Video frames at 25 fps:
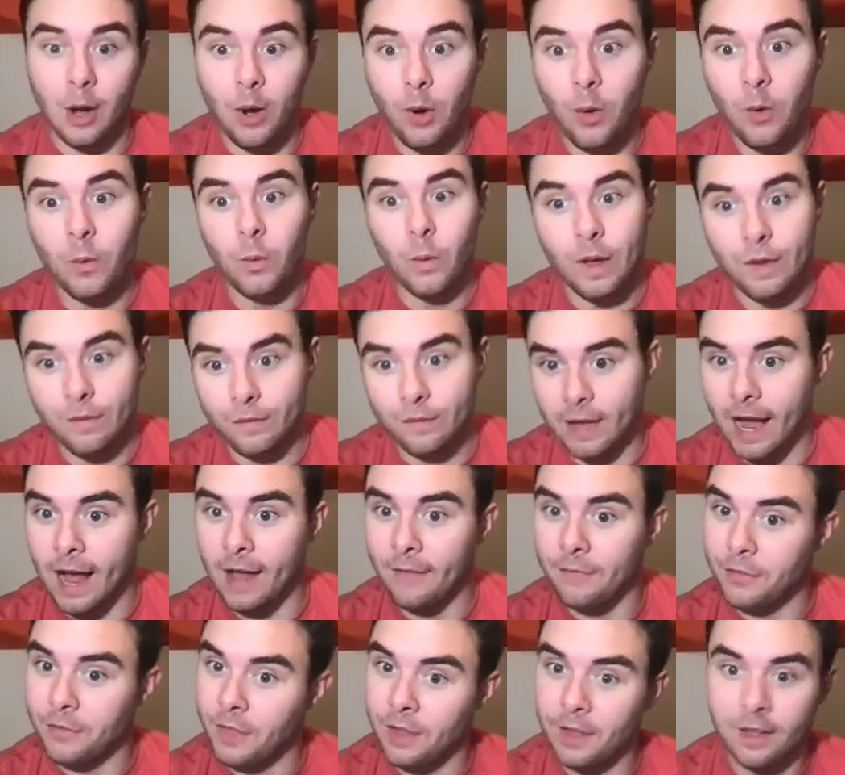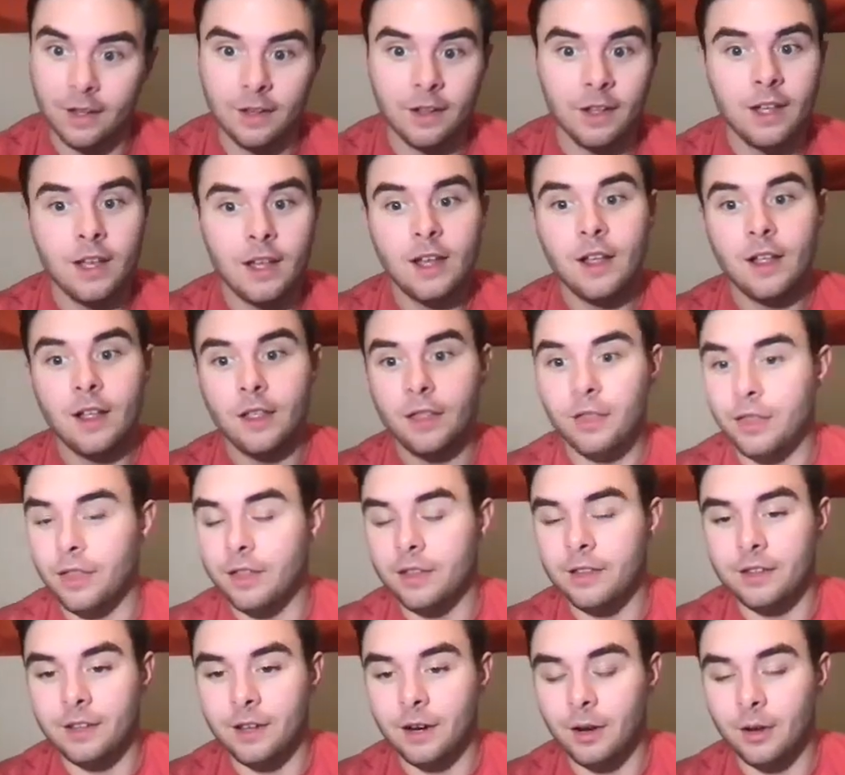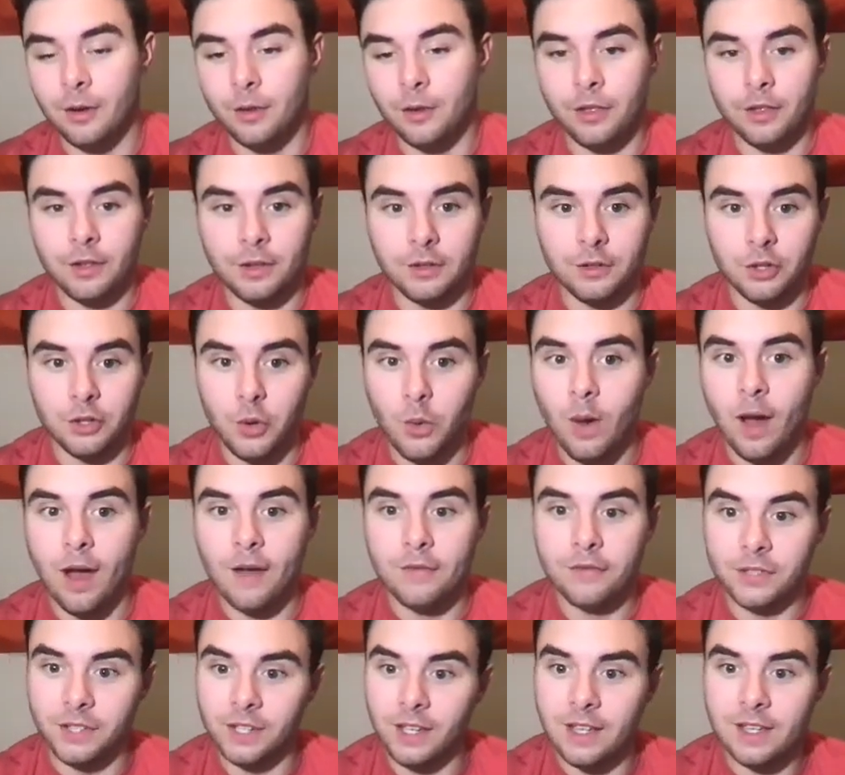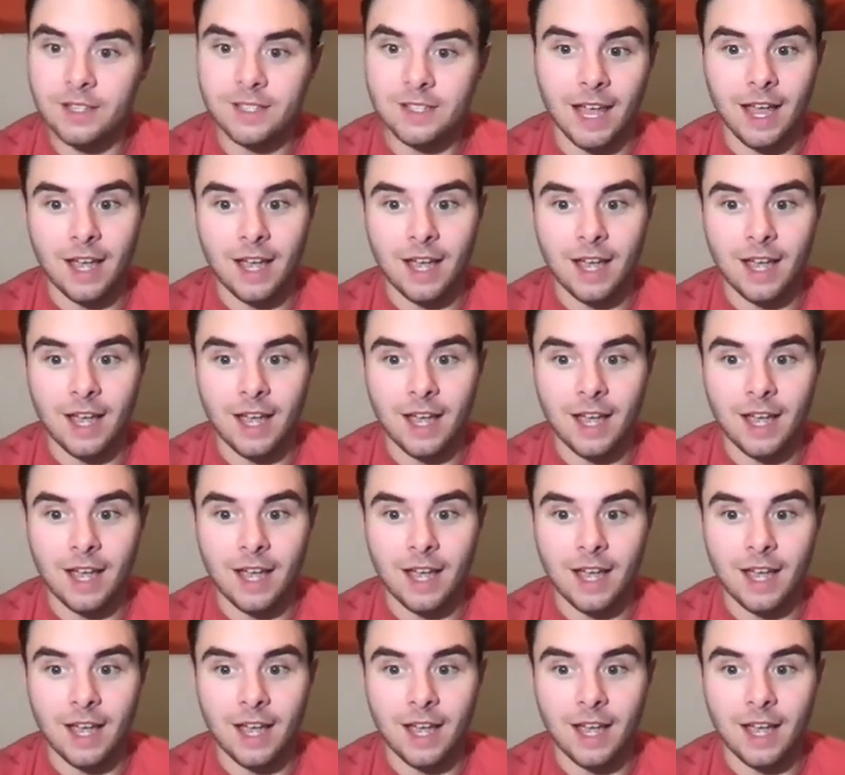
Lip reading: "Oh, we've got the UFC's